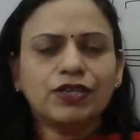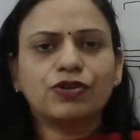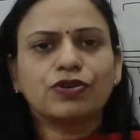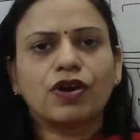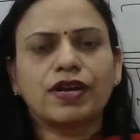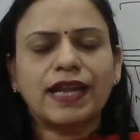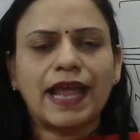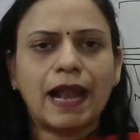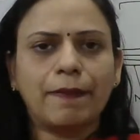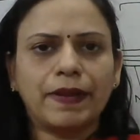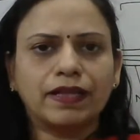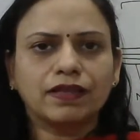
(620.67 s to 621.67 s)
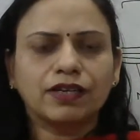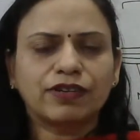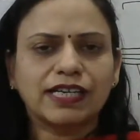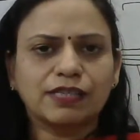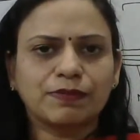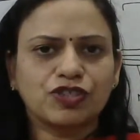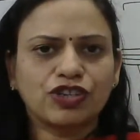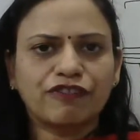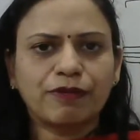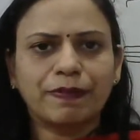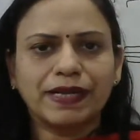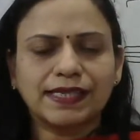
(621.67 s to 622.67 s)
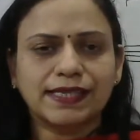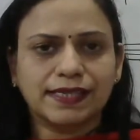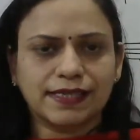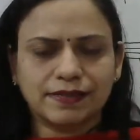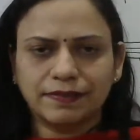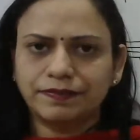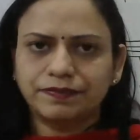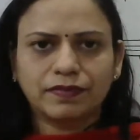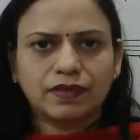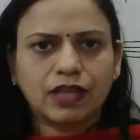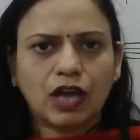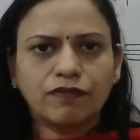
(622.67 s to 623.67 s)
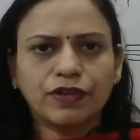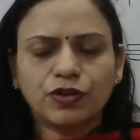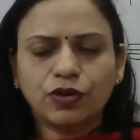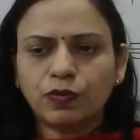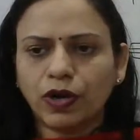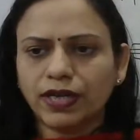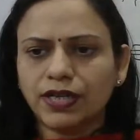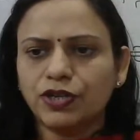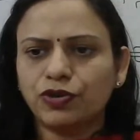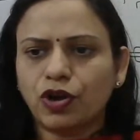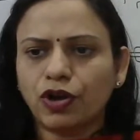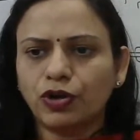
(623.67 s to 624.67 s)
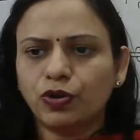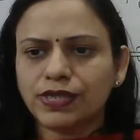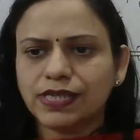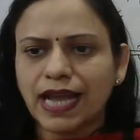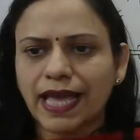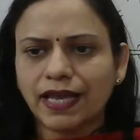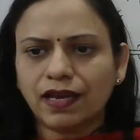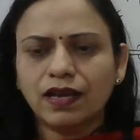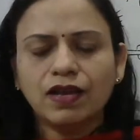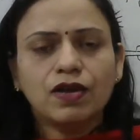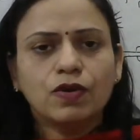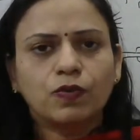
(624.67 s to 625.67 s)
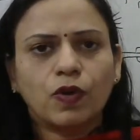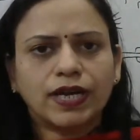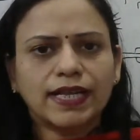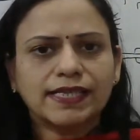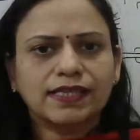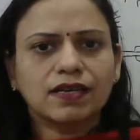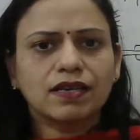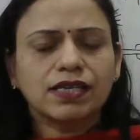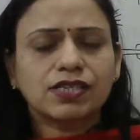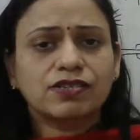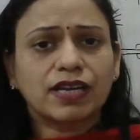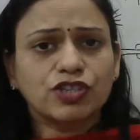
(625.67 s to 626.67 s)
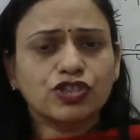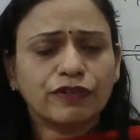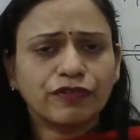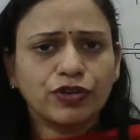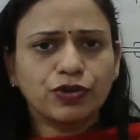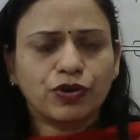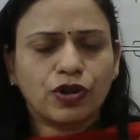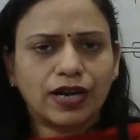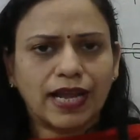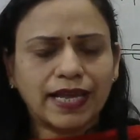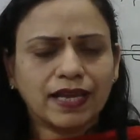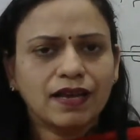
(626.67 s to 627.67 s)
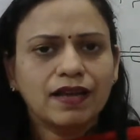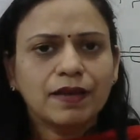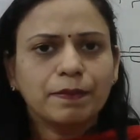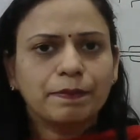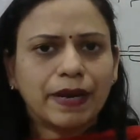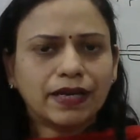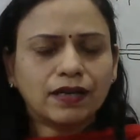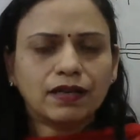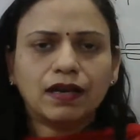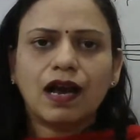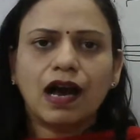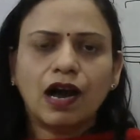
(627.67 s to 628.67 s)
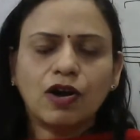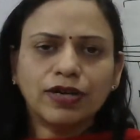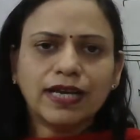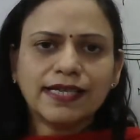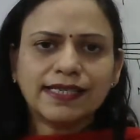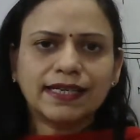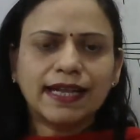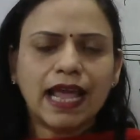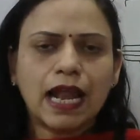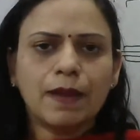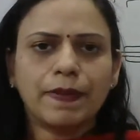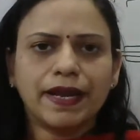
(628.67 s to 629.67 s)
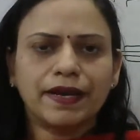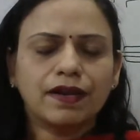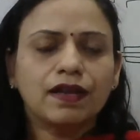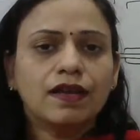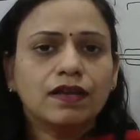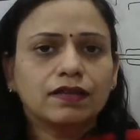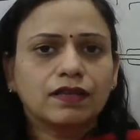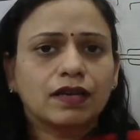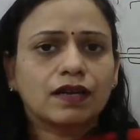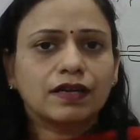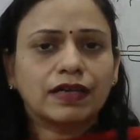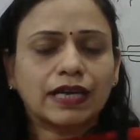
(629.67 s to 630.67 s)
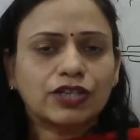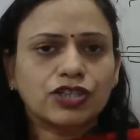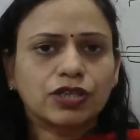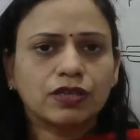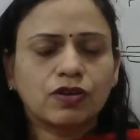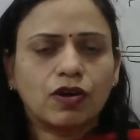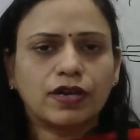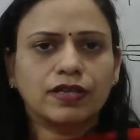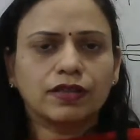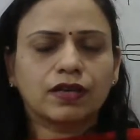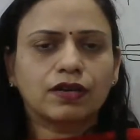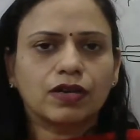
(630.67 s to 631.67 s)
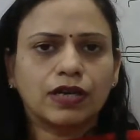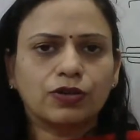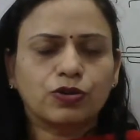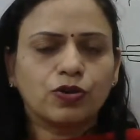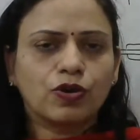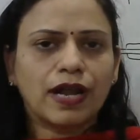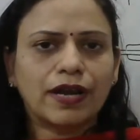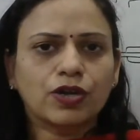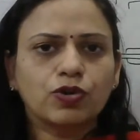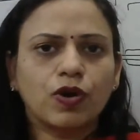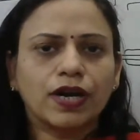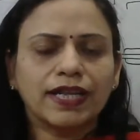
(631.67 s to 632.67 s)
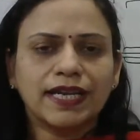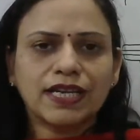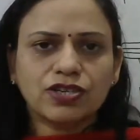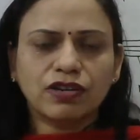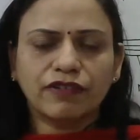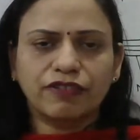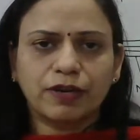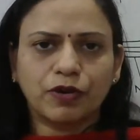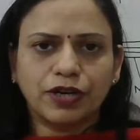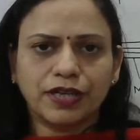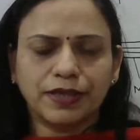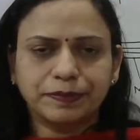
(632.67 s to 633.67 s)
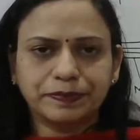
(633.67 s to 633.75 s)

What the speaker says: a neuron help in the transmission of impulses? Now we know what a neuron looks like. What is the structure of a neuron like? But how does it help in the conduction or in the control and coordination of our body?